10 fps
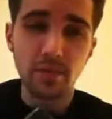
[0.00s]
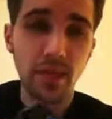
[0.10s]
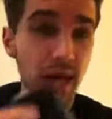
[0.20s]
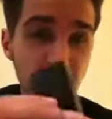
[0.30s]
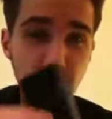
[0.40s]

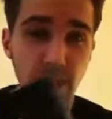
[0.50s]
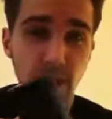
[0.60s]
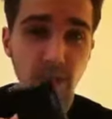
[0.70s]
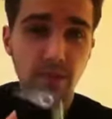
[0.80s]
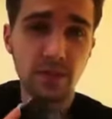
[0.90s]
They have
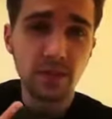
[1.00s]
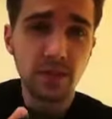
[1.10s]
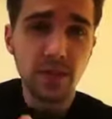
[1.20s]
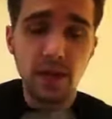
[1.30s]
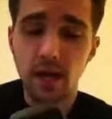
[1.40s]
JWraps
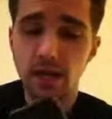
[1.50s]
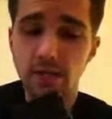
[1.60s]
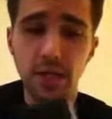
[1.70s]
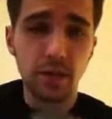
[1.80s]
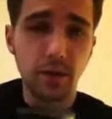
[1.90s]
at
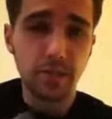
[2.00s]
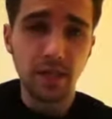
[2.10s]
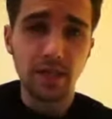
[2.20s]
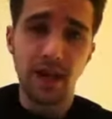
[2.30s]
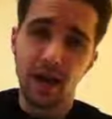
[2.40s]

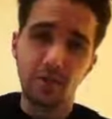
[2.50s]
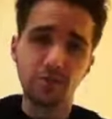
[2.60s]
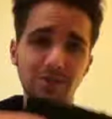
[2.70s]
jwraps.com.